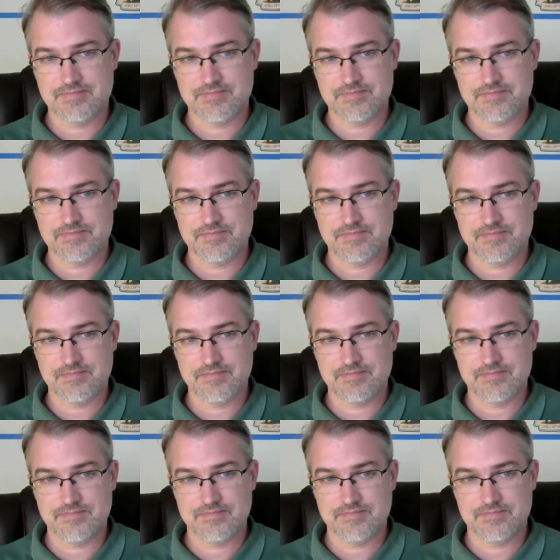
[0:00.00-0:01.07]

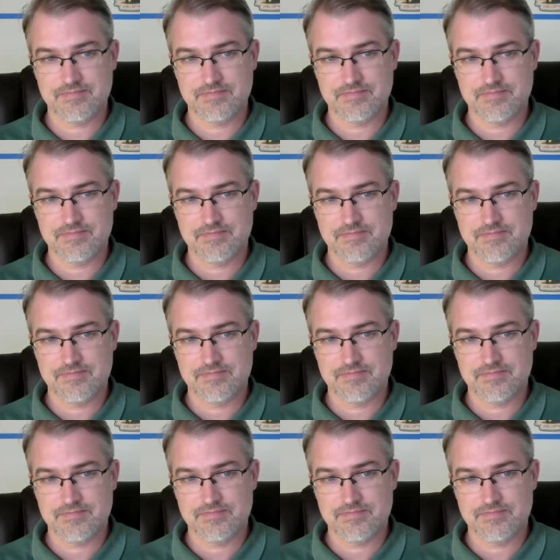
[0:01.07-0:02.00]
Nobody speaks.